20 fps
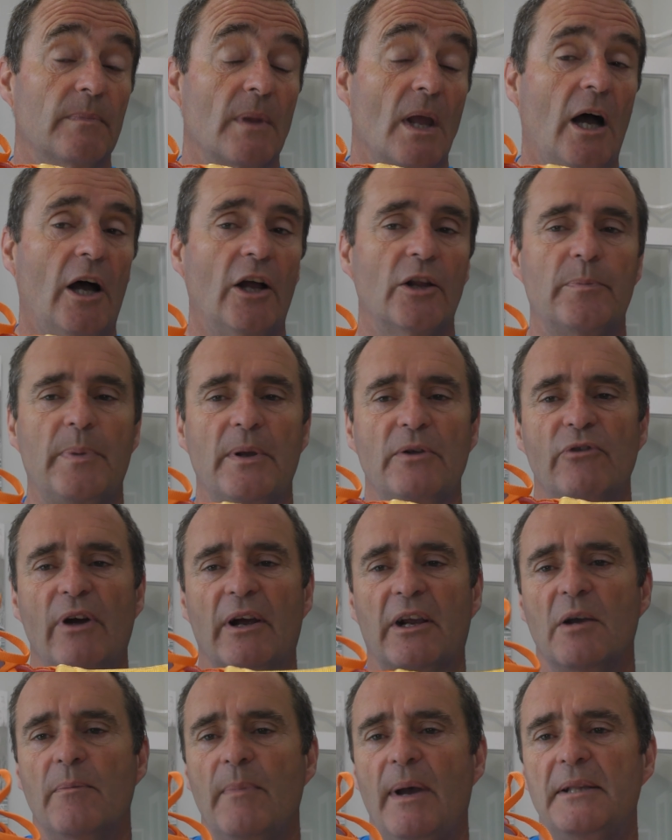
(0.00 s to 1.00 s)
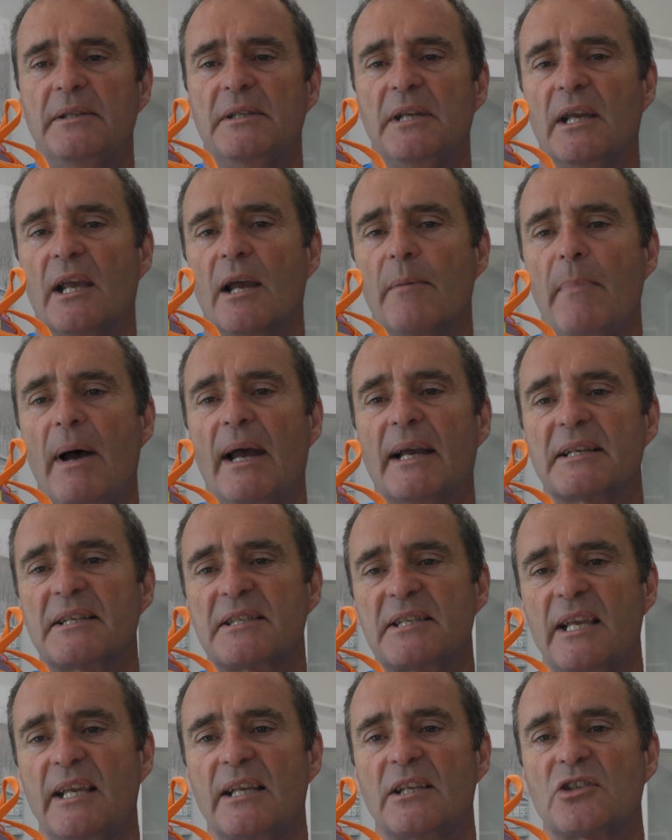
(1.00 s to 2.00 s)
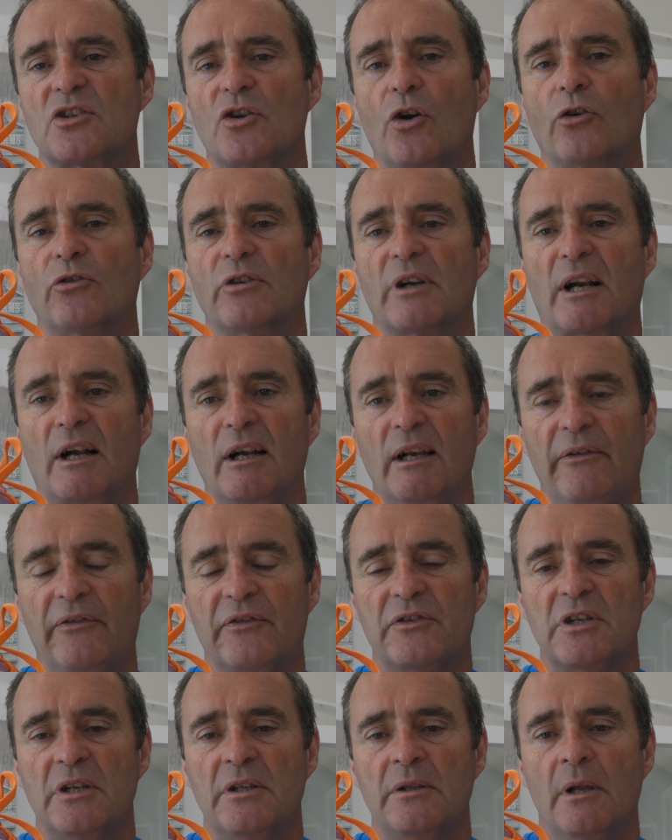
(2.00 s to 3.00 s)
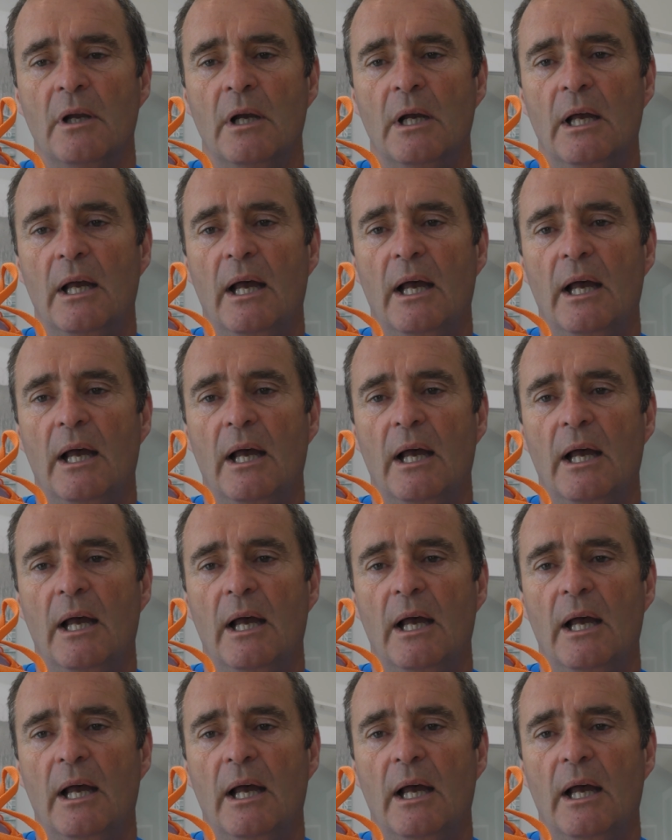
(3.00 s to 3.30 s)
I'd be recommending a Mach 6 or a Clifton,